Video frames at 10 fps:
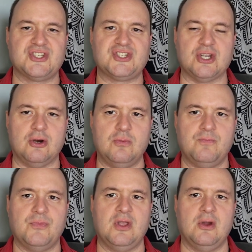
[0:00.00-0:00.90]

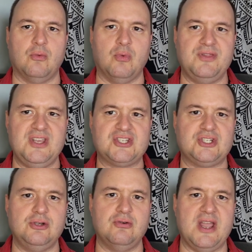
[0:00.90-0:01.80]
So, when
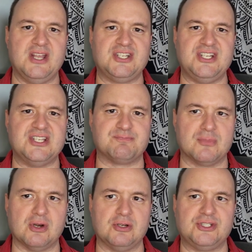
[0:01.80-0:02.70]
these two entities
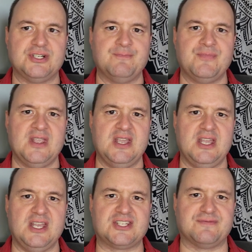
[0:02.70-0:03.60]
merge,
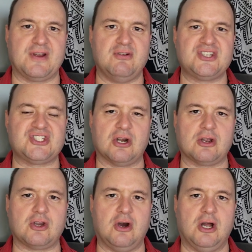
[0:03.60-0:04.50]
it's a very
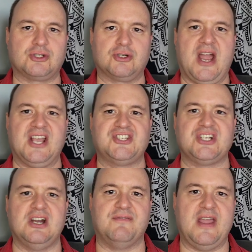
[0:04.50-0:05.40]
stark
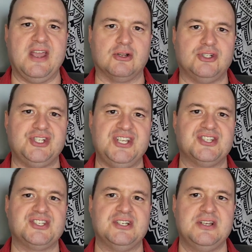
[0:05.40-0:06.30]
contrast of
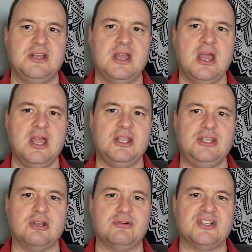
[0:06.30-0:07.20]
energies.
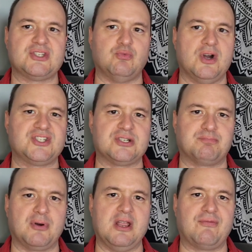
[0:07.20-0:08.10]
Uranus wants
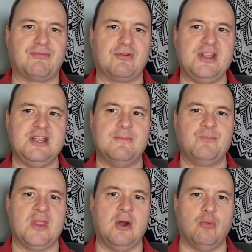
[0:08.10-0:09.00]
to break free,
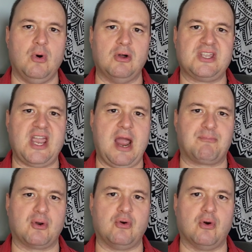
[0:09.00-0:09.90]
while
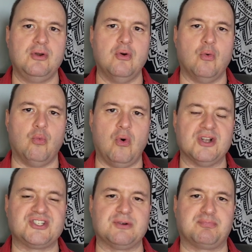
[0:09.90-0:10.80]
Capricorn
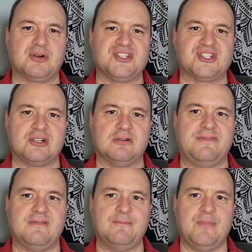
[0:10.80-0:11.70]
wants to
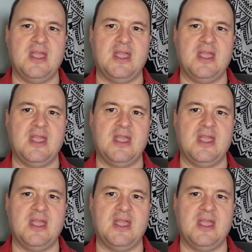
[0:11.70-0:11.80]
preserve.